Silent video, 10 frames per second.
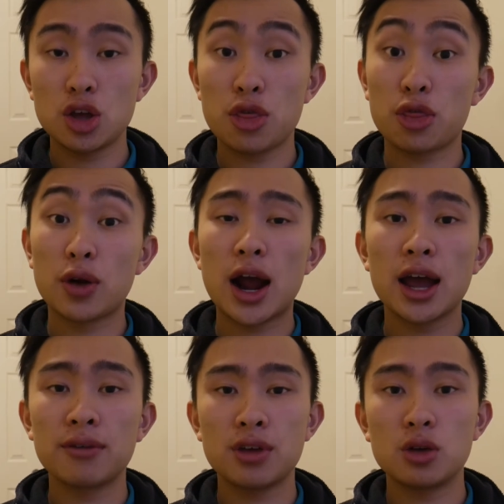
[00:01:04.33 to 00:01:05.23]

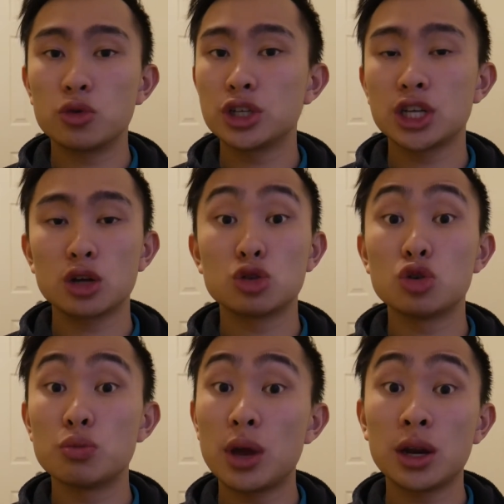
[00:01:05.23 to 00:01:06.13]
thrive and reach out
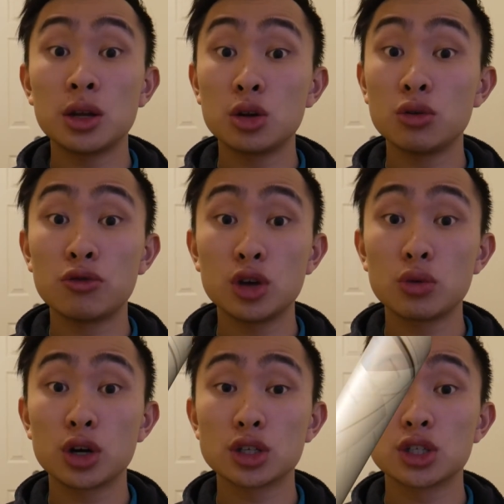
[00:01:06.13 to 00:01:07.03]
to many new
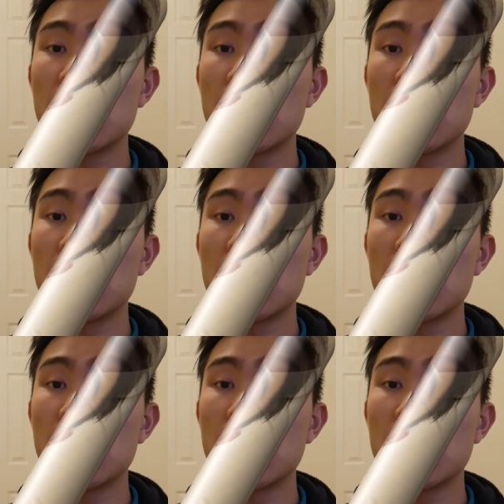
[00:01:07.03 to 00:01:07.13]
viewers.